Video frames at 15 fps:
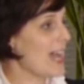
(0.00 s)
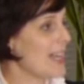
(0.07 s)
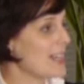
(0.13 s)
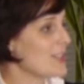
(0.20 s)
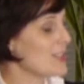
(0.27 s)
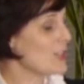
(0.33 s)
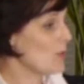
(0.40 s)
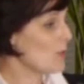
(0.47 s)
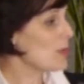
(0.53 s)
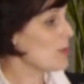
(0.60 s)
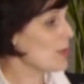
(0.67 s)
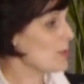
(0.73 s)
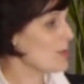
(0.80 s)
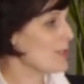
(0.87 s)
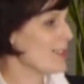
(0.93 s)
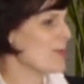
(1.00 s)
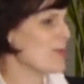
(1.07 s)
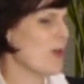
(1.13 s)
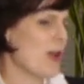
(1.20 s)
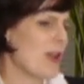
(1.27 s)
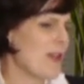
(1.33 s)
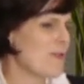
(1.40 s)
And so many people say to me,
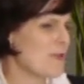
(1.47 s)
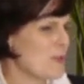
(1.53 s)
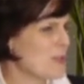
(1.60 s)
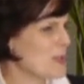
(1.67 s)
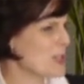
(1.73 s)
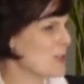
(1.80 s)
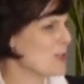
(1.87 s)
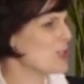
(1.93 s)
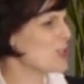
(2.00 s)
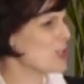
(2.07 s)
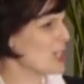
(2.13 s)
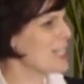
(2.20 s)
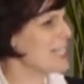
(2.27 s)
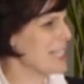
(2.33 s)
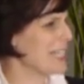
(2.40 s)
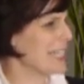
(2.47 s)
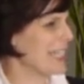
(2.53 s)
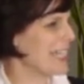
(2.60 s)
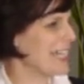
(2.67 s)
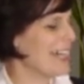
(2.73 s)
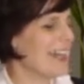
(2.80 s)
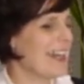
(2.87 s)
oh, I love your picture, it's
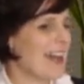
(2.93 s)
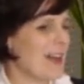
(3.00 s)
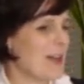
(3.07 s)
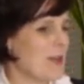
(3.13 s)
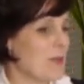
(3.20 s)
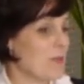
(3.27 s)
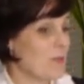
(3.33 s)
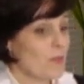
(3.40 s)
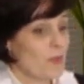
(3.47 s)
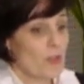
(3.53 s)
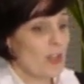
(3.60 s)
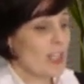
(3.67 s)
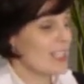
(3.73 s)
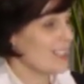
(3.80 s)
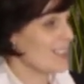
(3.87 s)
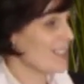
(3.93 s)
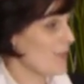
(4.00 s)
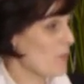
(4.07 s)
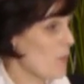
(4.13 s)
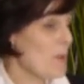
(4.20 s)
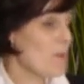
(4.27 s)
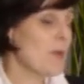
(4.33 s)
cheeky. Great.
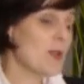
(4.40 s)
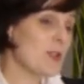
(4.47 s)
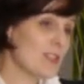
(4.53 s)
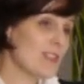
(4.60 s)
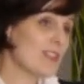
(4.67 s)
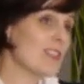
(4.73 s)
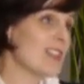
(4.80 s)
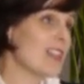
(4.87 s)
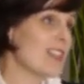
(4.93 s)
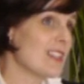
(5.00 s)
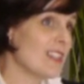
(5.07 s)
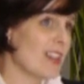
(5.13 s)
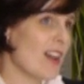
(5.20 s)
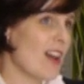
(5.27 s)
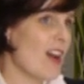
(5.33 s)
One person said,